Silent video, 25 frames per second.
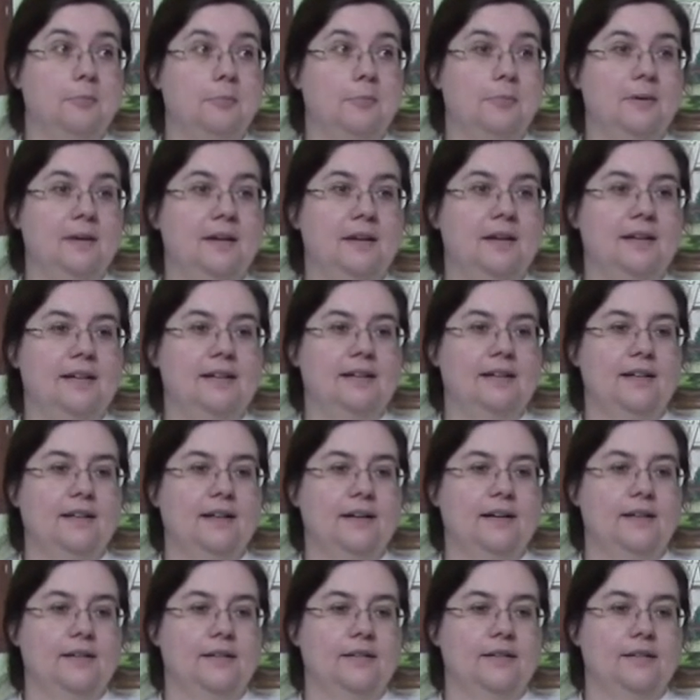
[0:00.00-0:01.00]
but
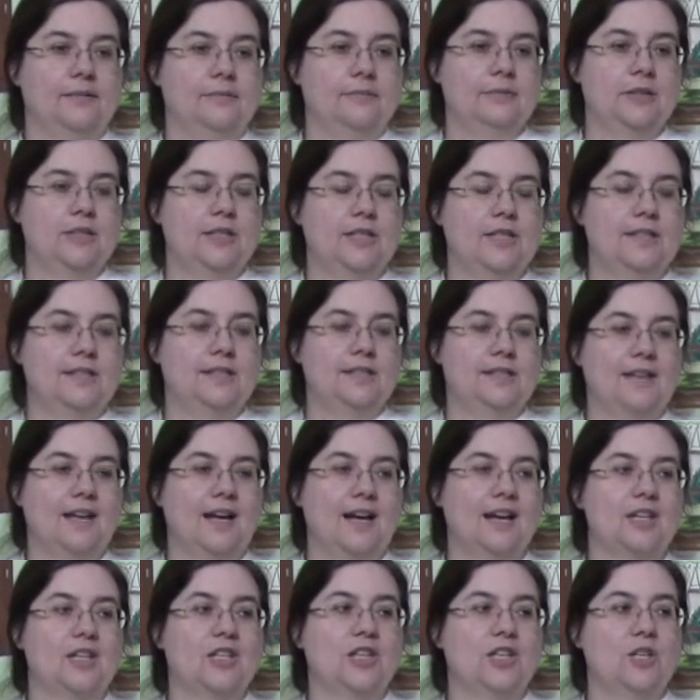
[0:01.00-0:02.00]
she's a
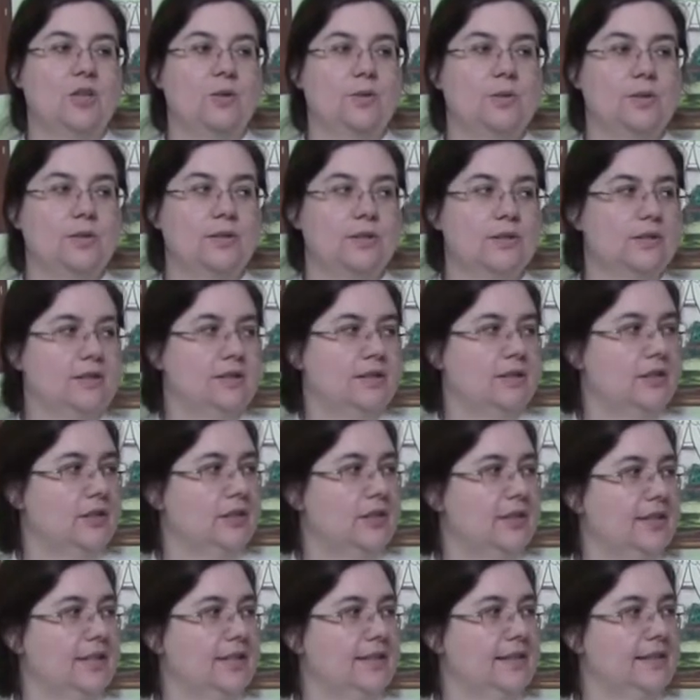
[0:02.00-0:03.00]
lot cuter than
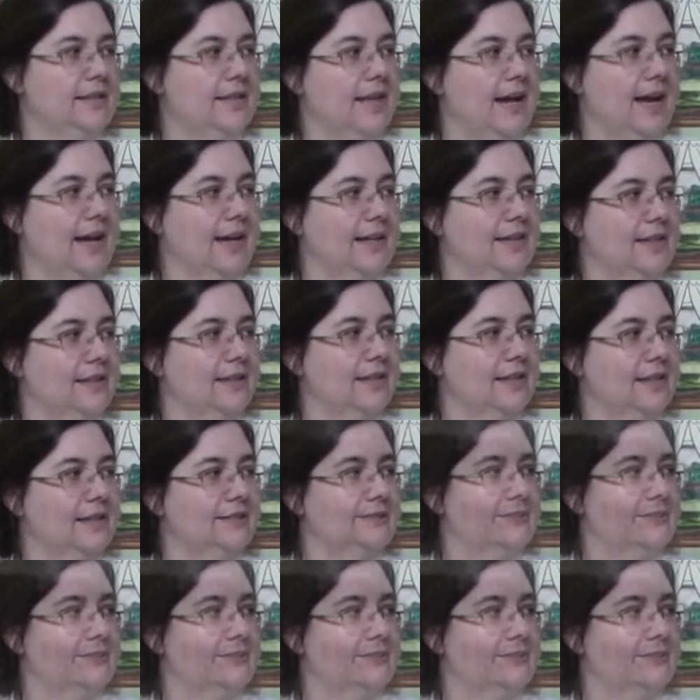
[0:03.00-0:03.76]
she is accurate.